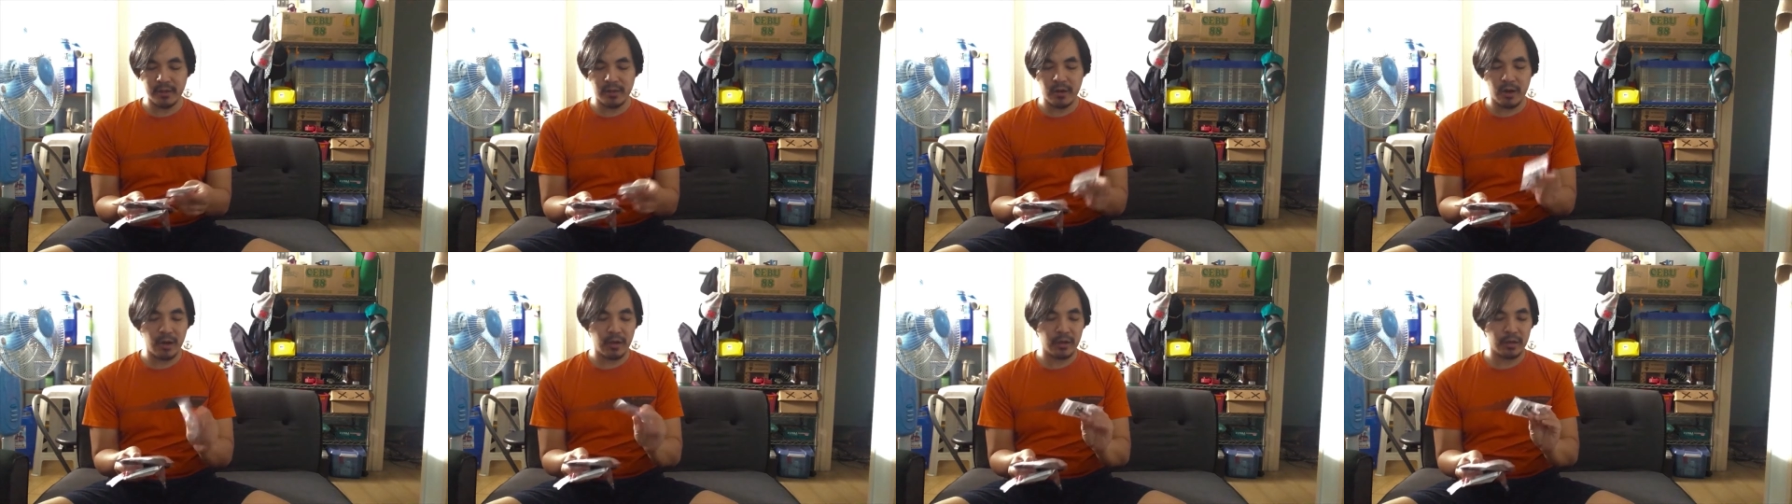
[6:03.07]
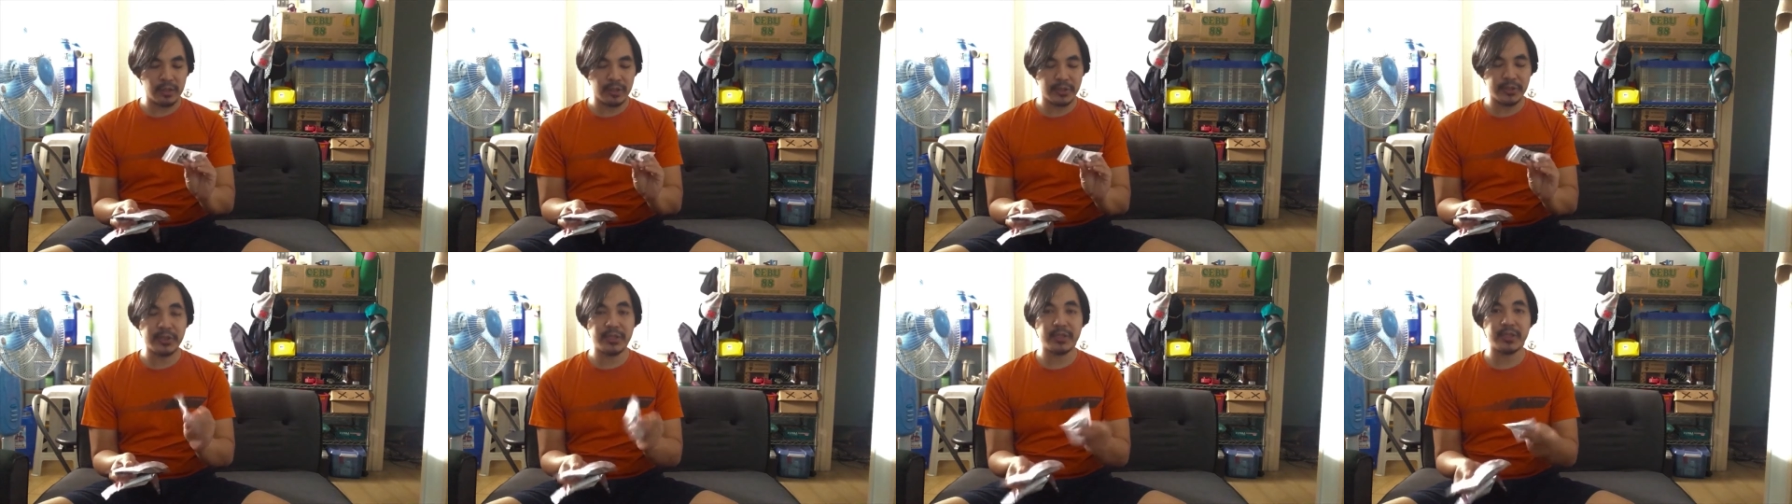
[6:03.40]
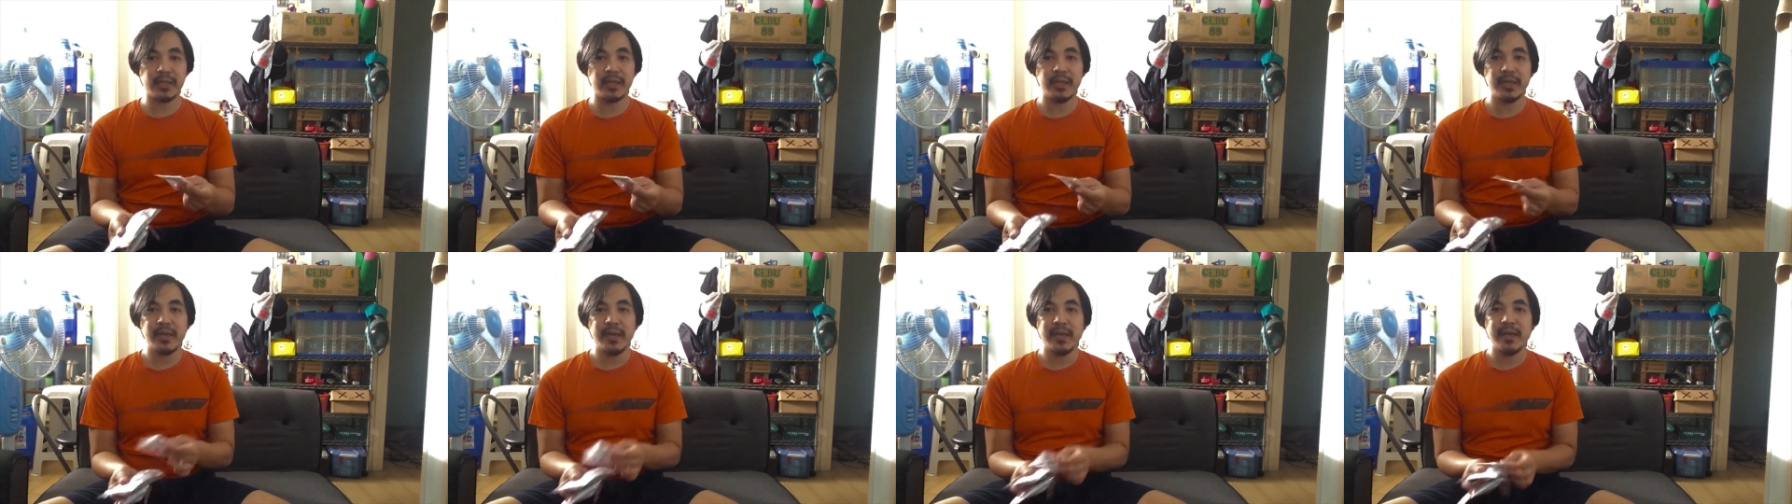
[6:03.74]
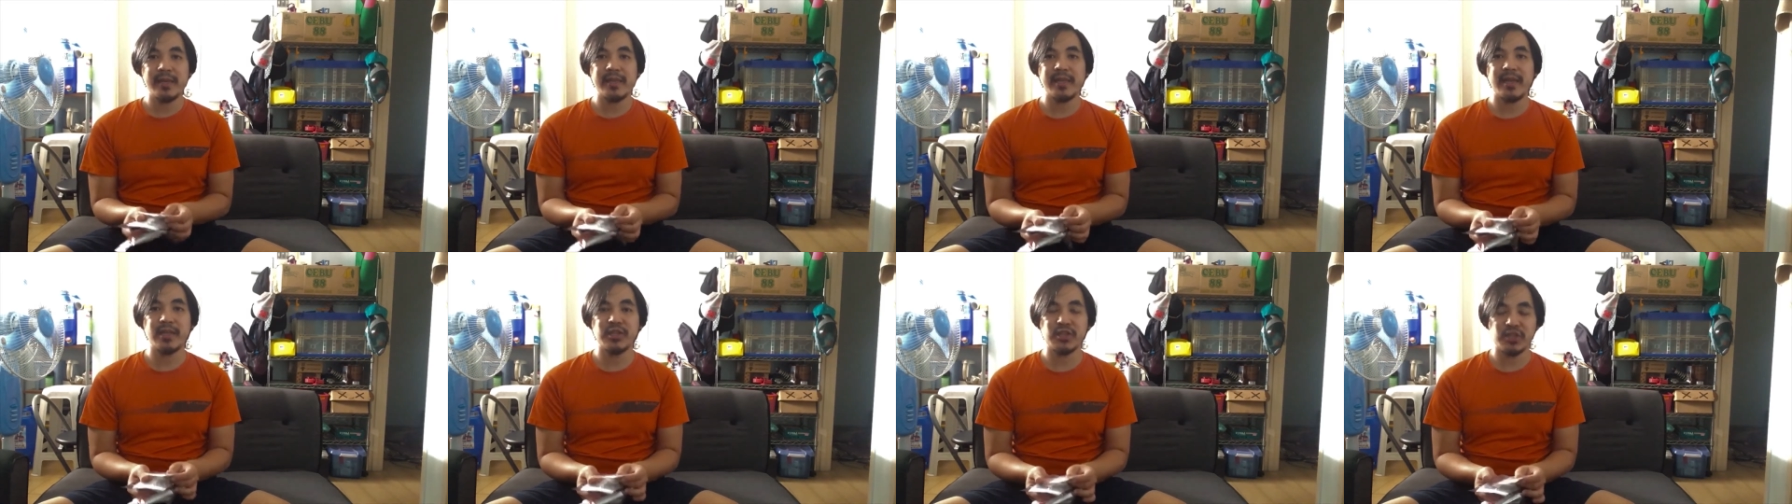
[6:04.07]
August,
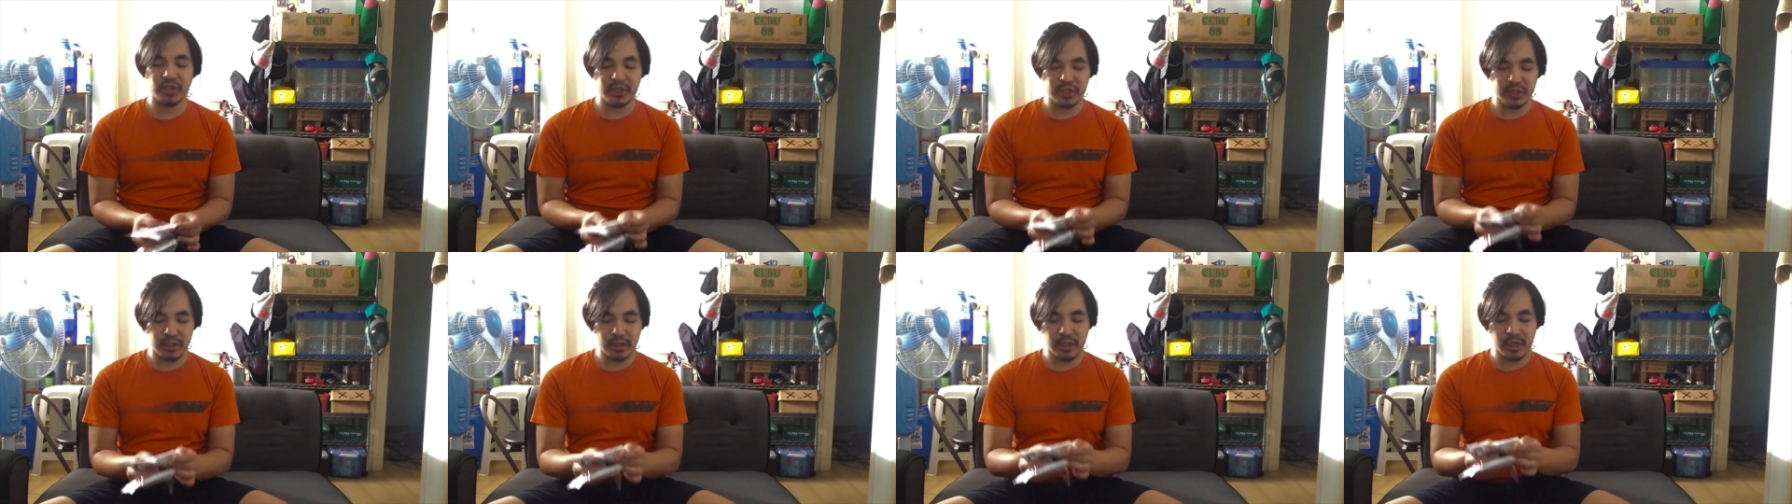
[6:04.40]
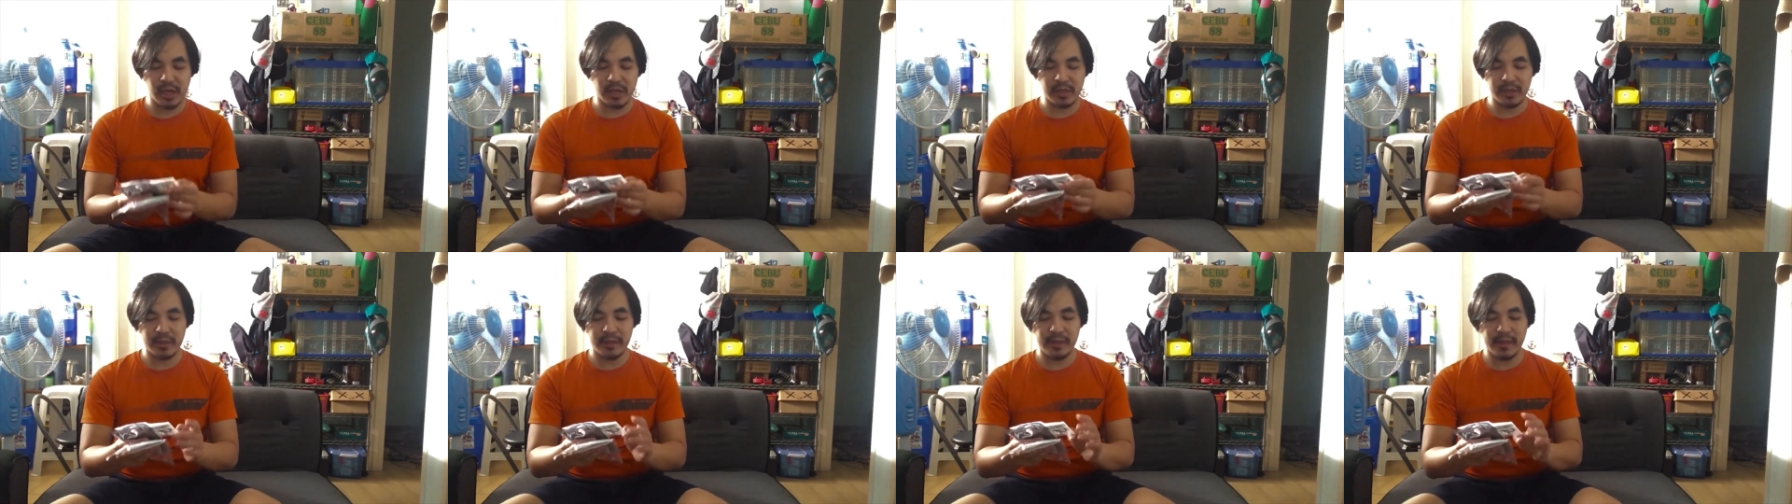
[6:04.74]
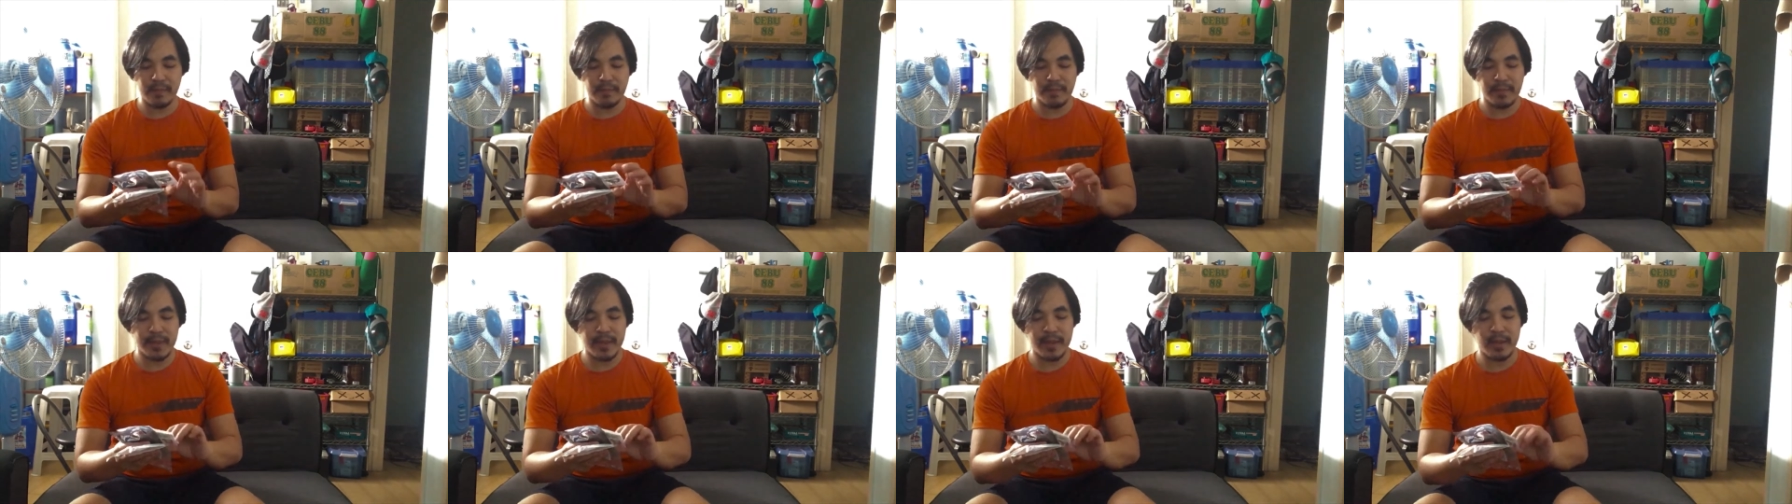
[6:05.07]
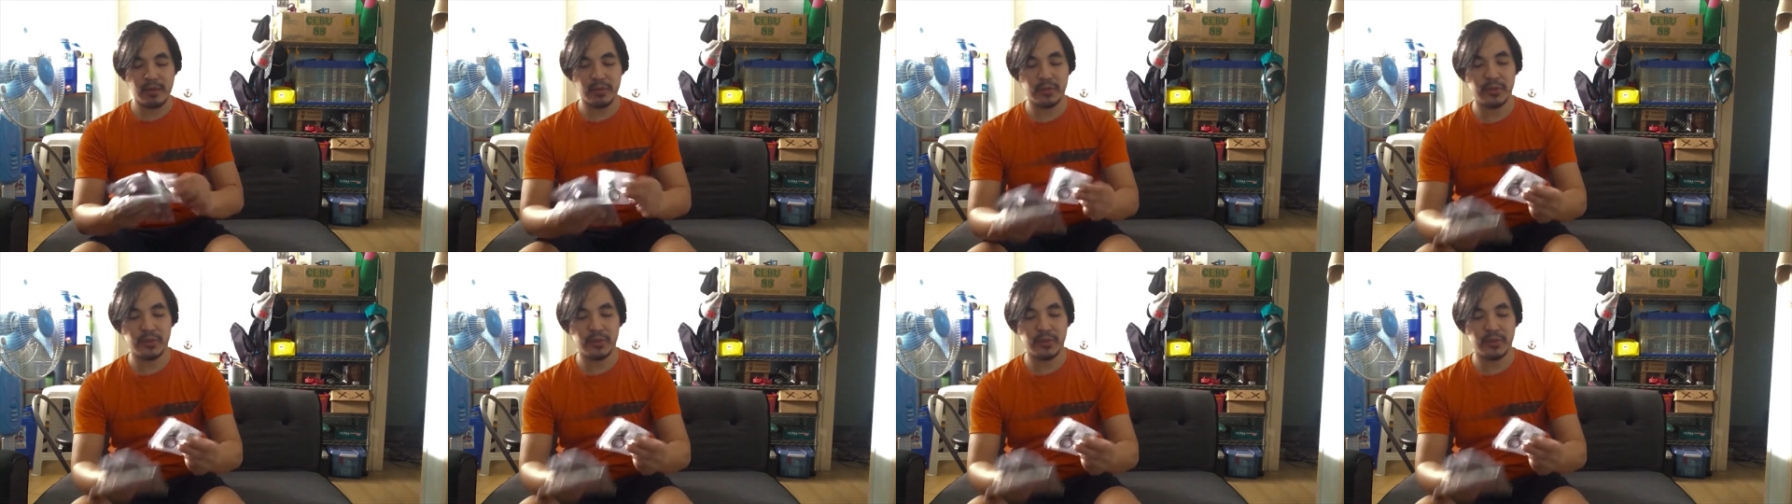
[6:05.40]
and I just got them now.